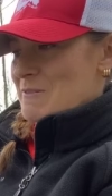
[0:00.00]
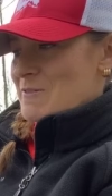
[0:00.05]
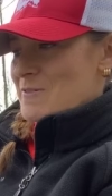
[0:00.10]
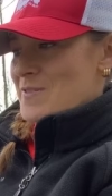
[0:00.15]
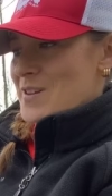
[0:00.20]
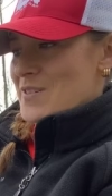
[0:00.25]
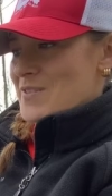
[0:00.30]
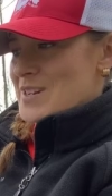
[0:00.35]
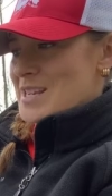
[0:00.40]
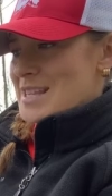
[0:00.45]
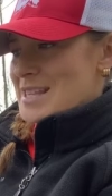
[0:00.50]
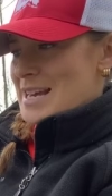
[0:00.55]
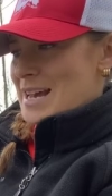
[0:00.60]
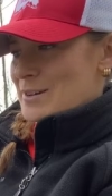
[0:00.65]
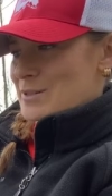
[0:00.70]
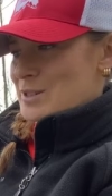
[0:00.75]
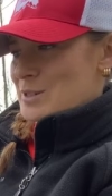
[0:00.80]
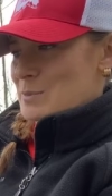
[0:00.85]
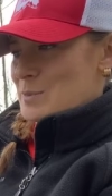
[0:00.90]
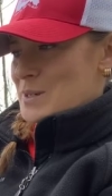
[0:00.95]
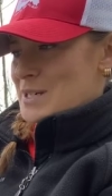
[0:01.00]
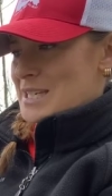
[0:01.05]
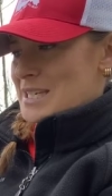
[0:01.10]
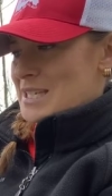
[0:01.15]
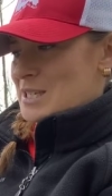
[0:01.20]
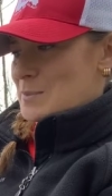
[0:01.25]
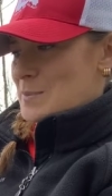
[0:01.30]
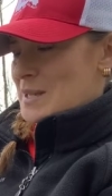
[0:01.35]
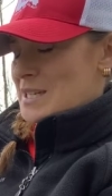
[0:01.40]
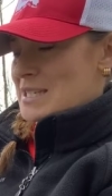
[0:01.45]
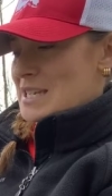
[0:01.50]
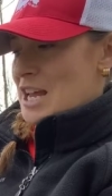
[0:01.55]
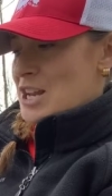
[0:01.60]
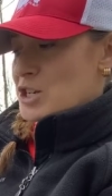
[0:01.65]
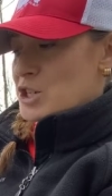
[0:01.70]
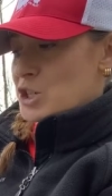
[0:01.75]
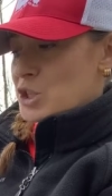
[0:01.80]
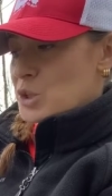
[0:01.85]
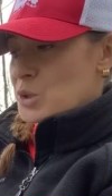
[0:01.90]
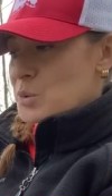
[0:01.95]
50,000 participants
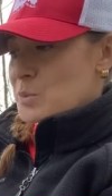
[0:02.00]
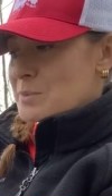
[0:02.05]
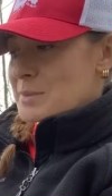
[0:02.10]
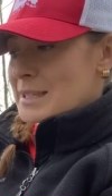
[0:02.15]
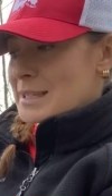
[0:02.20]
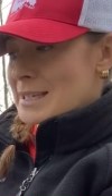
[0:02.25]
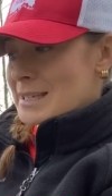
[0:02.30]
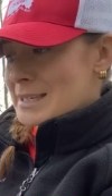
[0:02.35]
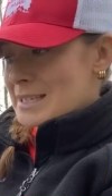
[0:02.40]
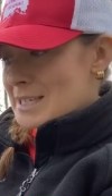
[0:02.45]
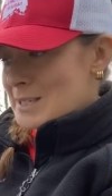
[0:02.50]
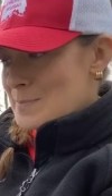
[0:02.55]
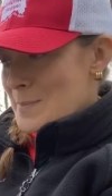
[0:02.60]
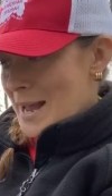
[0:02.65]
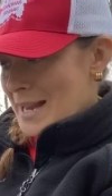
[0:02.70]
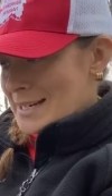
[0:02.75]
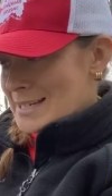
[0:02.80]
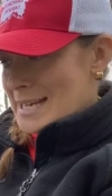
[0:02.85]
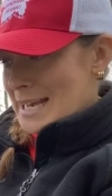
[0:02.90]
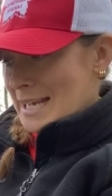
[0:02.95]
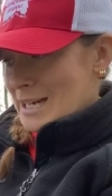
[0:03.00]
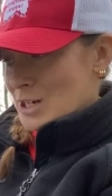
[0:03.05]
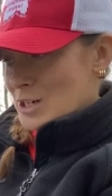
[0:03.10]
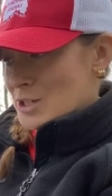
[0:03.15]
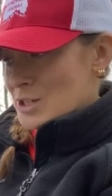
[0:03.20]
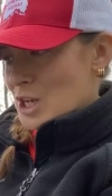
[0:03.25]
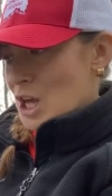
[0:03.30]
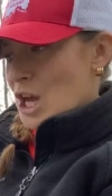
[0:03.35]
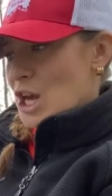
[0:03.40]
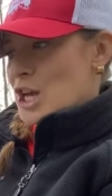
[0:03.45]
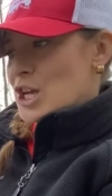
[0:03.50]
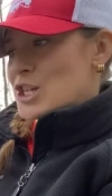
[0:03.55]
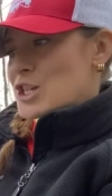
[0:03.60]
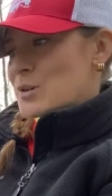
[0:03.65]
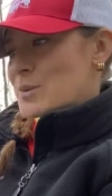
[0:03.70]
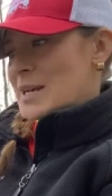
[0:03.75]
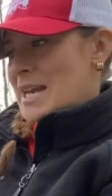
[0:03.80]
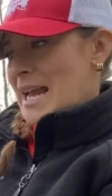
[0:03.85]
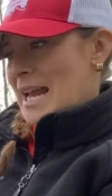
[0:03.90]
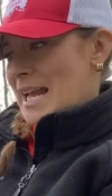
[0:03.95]
and 2 million spectators
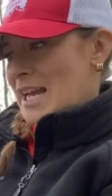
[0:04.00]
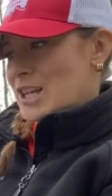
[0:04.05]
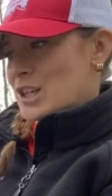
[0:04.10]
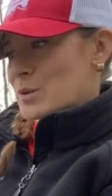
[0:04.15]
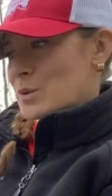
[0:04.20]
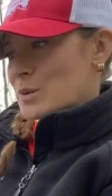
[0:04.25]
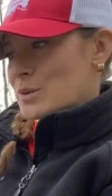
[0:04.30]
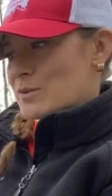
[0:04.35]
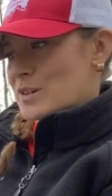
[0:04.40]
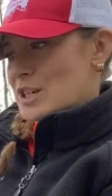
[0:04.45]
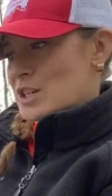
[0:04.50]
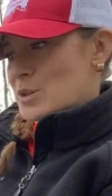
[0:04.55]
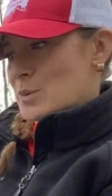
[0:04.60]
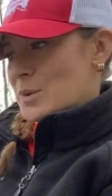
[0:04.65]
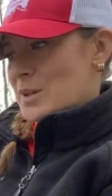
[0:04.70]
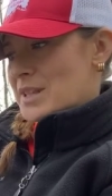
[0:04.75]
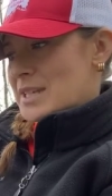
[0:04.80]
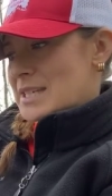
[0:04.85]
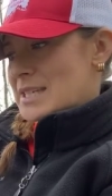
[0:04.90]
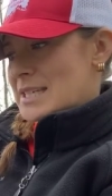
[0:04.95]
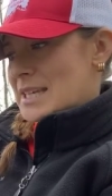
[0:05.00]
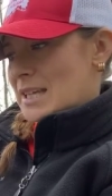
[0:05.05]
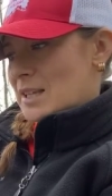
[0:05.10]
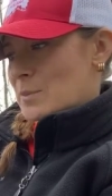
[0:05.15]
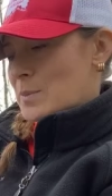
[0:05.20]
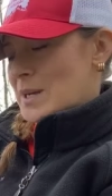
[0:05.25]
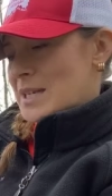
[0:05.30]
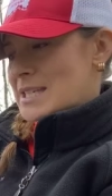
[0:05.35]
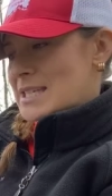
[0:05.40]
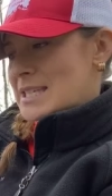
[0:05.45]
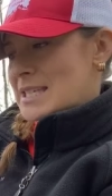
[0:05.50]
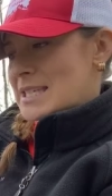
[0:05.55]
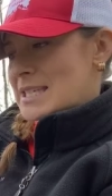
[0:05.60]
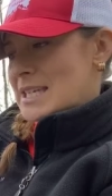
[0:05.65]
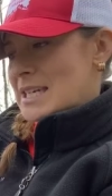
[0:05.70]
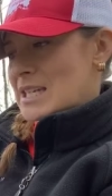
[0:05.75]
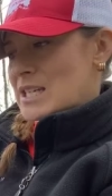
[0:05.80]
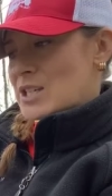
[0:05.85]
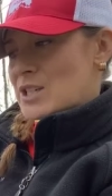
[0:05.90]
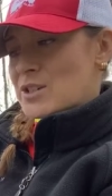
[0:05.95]
to an annual ritual that celebrates the
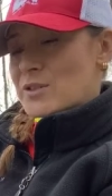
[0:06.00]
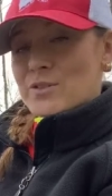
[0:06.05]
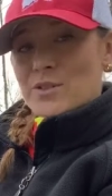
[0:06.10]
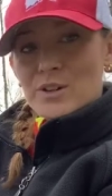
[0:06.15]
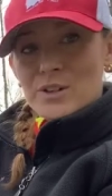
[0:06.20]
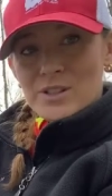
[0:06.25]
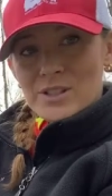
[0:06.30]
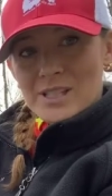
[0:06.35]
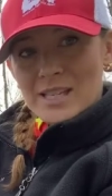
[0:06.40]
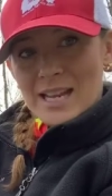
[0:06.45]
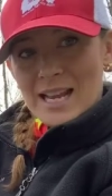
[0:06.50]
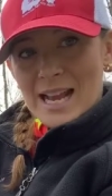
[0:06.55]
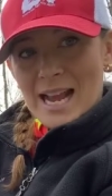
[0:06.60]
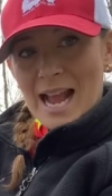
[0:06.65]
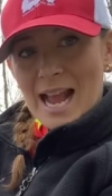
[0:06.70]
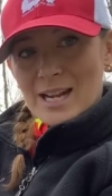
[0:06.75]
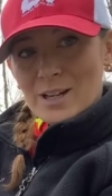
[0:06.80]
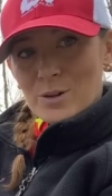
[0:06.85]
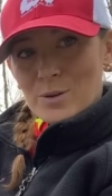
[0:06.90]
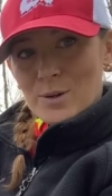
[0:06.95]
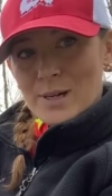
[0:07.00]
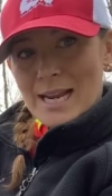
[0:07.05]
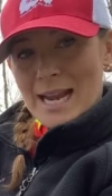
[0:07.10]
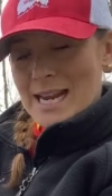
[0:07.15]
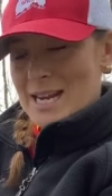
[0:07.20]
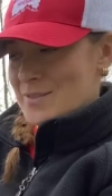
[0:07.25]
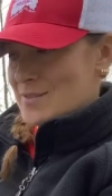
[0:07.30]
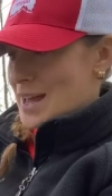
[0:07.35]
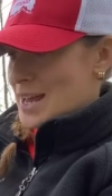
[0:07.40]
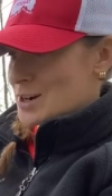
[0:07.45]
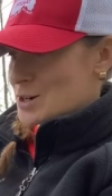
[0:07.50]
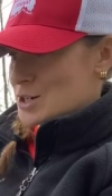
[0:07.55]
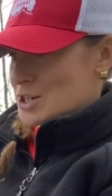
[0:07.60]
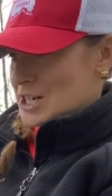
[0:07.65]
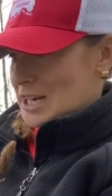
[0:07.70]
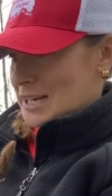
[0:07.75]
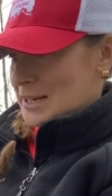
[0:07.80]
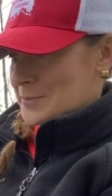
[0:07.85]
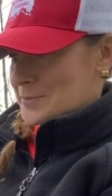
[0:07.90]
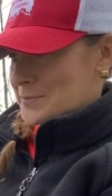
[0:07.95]
city's diversity and creative
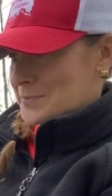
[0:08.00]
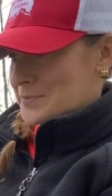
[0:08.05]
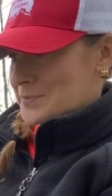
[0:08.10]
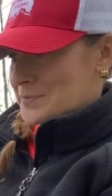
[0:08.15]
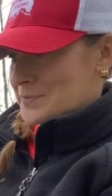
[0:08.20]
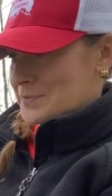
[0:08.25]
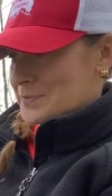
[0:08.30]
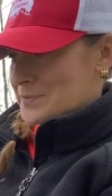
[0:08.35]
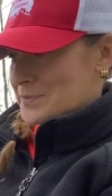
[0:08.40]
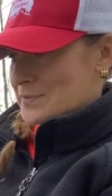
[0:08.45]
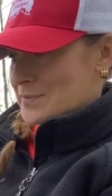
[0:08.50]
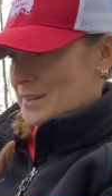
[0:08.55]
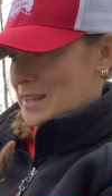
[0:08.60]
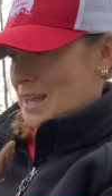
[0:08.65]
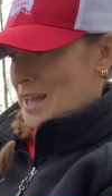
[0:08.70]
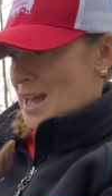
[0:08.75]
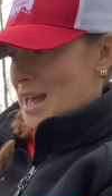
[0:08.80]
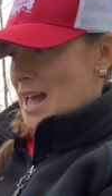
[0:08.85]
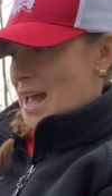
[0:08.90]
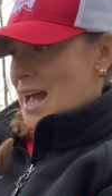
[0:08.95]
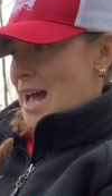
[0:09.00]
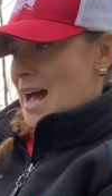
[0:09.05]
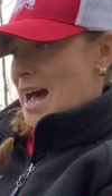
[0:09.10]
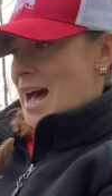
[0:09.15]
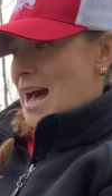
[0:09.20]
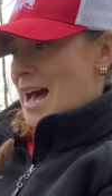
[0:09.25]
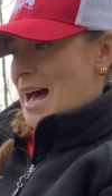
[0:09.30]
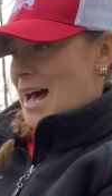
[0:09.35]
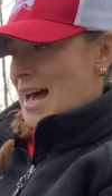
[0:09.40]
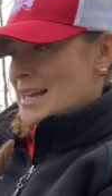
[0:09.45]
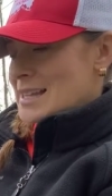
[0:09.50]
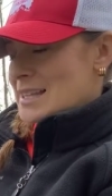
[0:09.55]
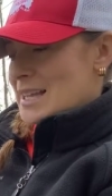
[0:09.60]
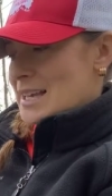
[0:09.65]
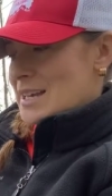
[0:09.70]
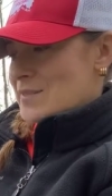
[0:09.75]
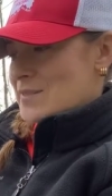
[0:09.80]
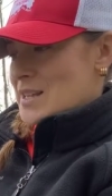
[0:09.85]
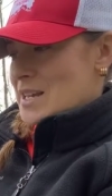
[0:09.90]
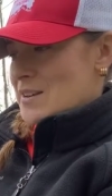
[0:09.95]
energy. A
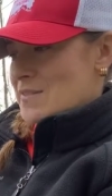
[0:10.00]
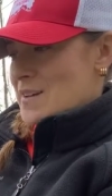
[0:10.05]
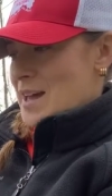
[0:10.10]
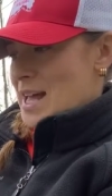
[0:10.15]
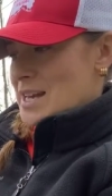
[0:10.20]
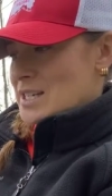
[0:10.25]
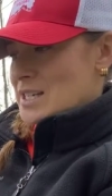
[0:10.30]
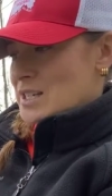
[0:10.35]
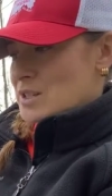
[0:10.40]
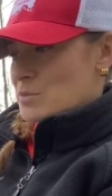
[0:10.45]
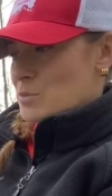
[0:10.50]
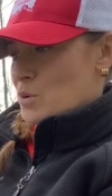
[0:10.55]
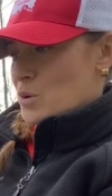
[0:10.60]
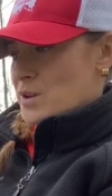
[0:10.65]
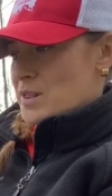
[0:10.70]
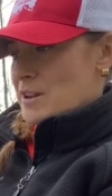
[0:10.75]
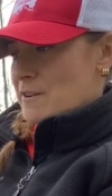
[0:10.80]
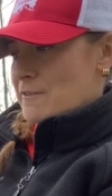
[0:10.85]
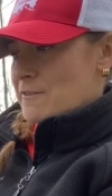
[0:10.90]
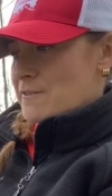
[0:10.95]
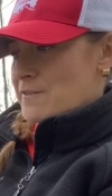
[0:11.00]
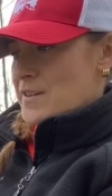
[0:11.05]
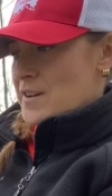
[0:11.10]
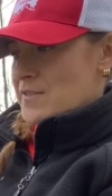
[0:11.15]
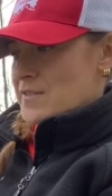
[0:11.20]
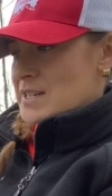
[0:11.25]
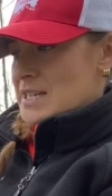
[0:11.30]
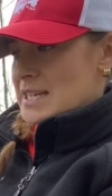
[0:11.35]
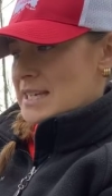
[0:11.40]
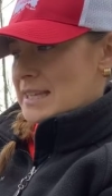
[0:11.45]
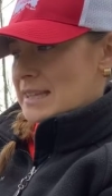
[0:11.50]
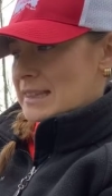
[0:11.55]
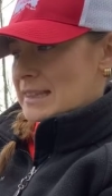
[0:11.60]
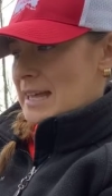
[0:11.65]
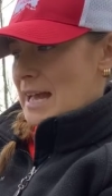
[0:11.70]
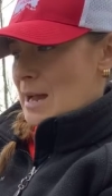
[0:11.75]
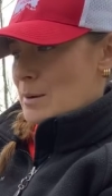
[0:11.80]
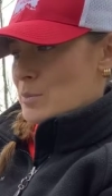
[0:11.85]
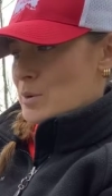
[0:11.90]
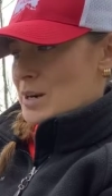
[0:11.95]
highlight of the event is more than 50
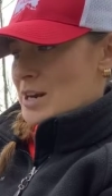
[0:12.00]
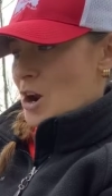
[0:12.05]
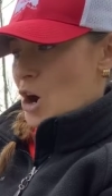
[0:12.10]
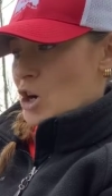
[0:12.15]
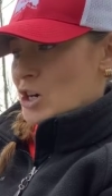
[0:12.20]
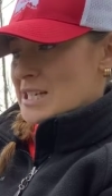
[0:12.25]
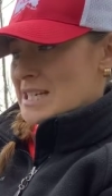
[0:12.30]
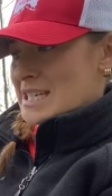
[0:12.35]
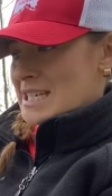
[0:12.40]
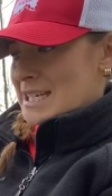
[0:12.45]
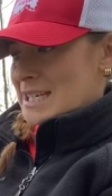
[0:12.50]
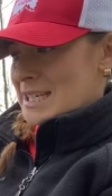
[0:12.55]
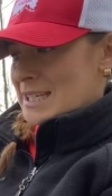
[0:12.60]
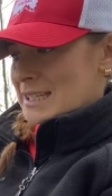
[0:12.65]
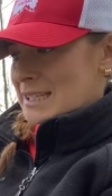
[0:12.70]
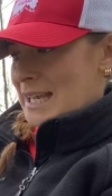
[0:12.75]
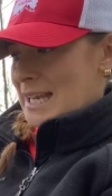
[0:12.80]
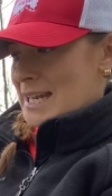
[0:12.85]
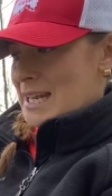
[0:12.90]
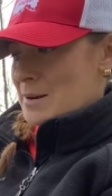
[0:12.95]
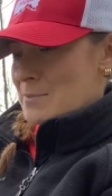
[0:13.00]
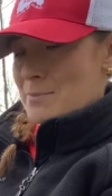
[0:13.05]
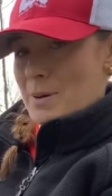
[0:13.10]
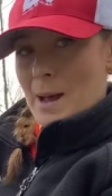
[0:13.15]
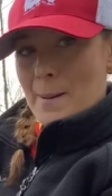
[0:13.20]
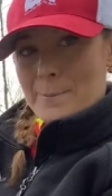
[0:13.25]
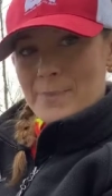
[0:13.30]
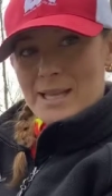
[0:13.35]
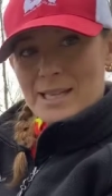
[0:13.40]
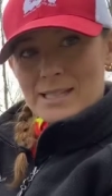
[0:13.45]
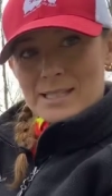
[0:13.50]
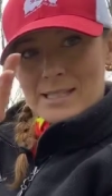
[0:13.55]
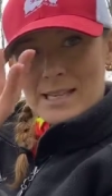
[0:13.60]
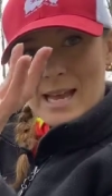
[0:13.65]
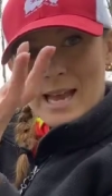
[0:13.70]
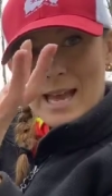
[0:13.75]
elaborate articulated puppets.